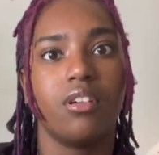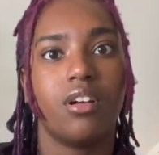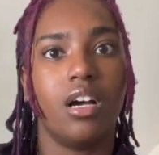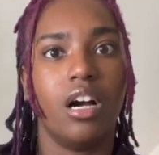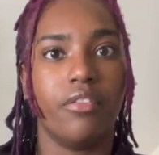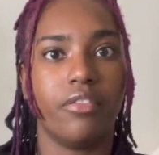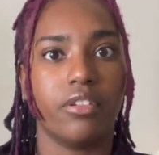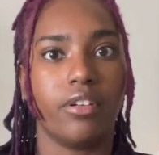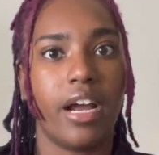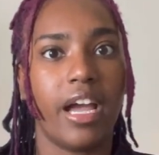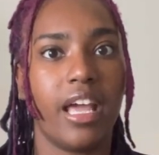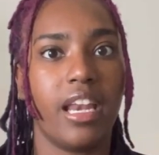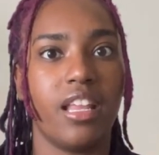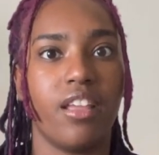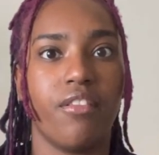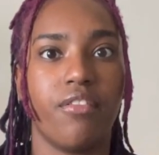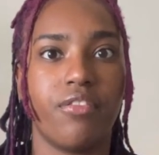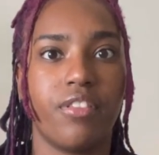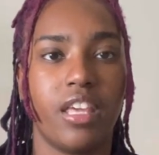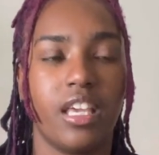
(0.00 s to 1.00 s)
a variety
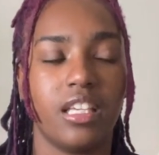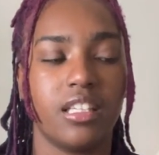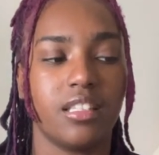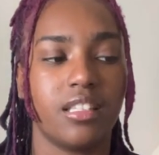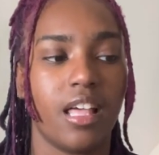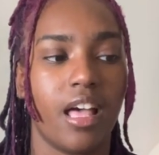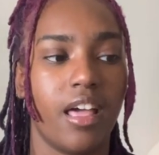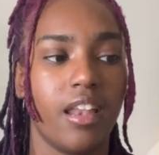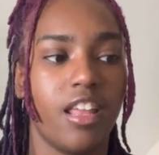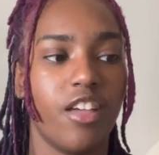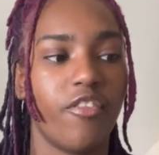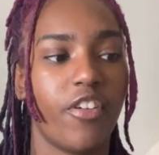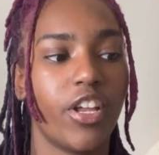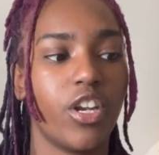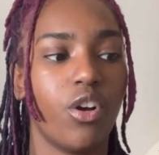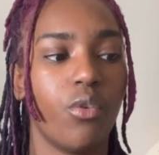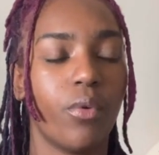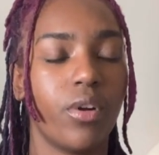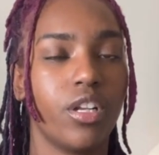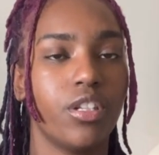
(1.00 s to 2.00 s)
of things that if I
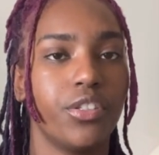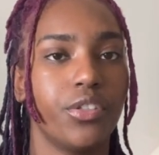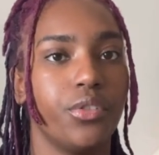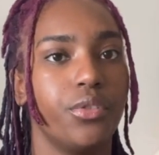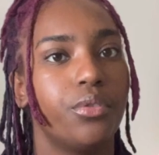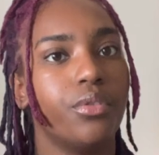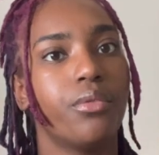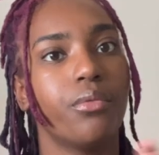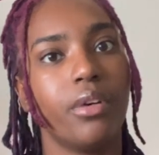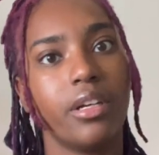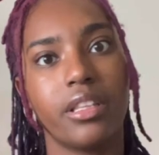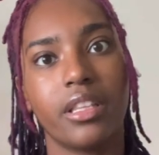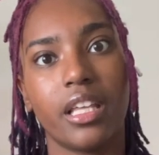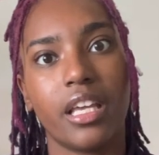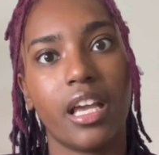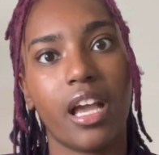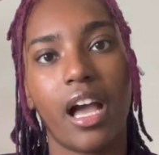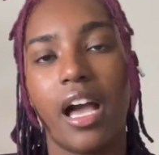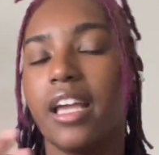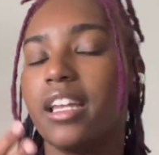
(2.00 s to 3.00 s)
don't want to do one
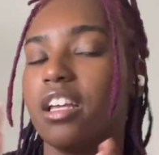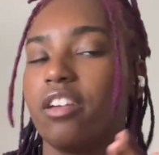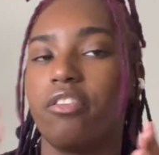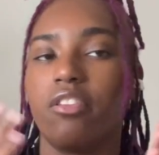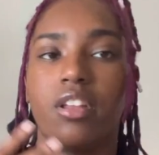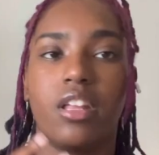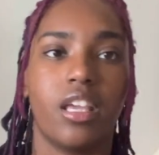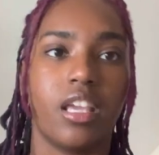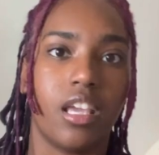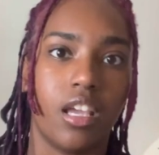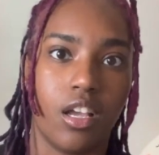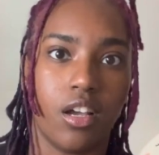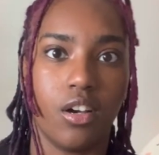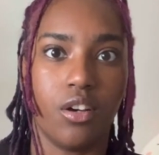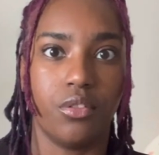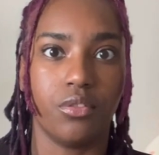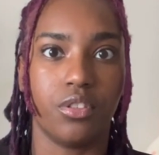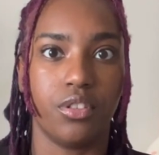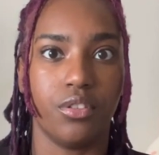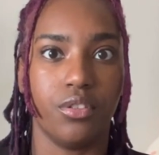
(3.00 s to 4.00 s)
thing, I definitely can
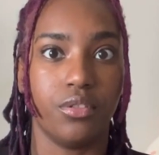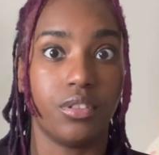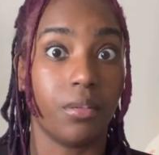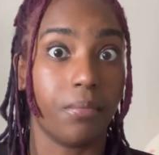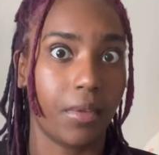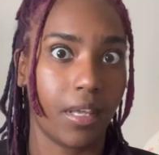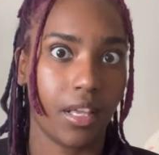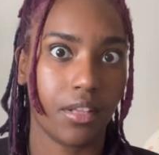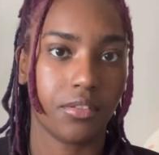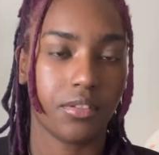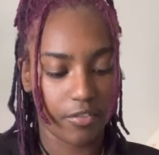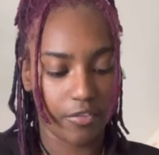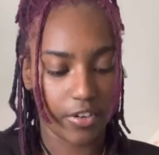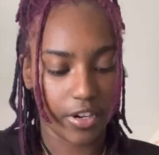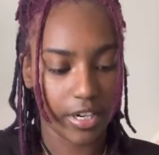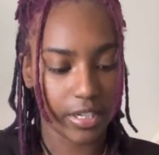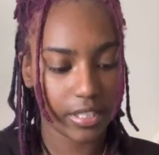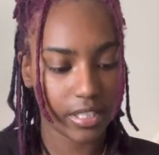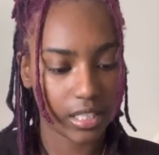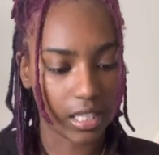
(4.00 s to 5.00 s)
go to something else.
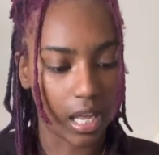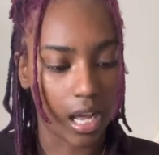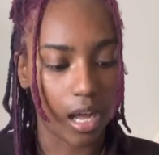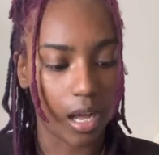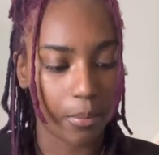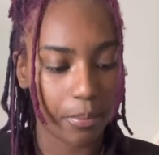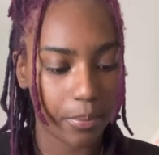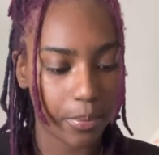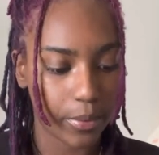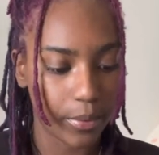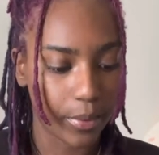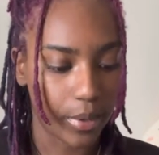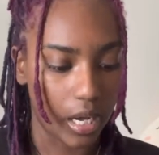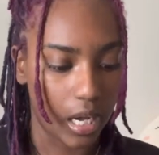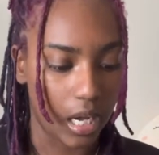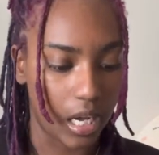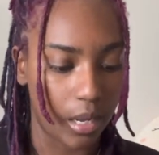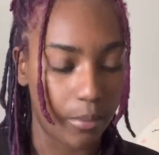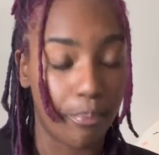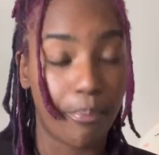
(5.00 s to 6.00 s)
First up,
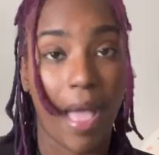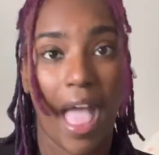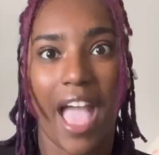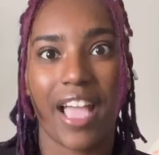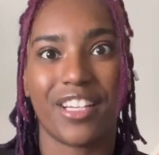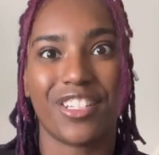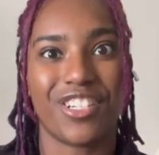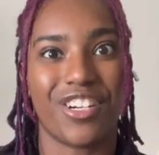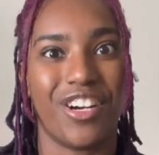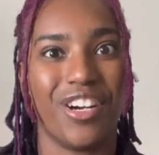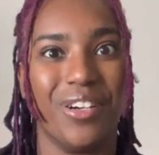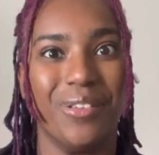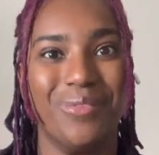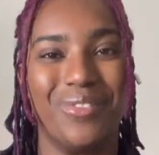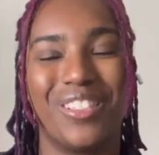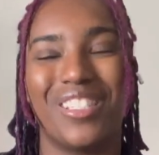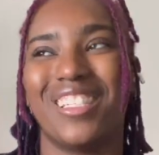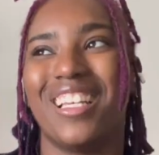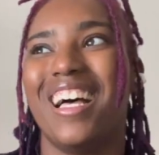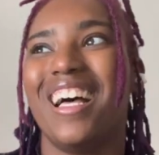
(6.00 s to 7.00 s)
uh, bag
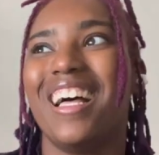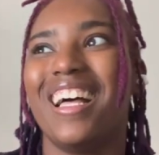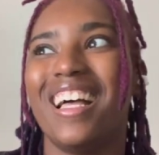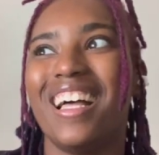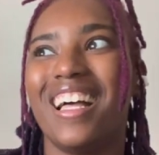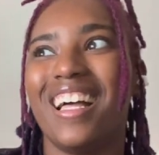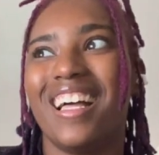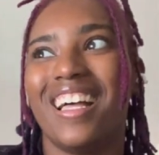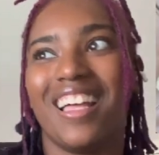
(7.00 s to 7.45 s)
charms. Ah!